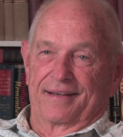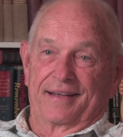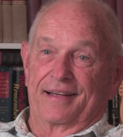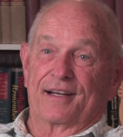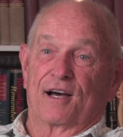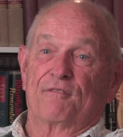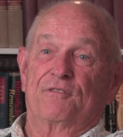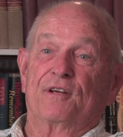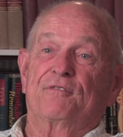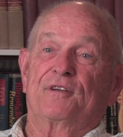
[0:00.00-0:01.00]
He got
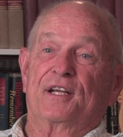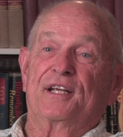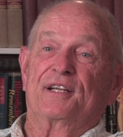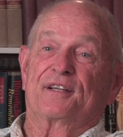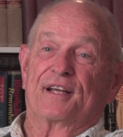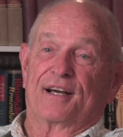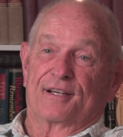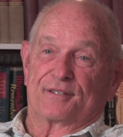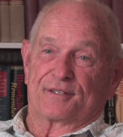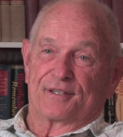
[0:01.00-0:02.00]

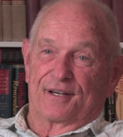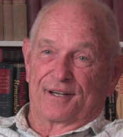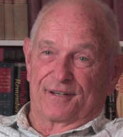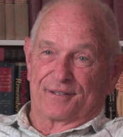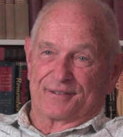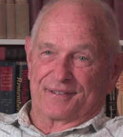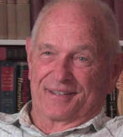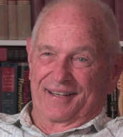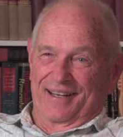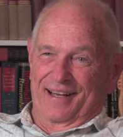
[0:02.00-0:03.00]
$15,000
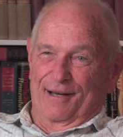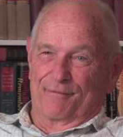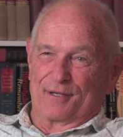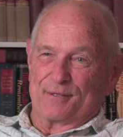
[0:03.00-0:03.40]
out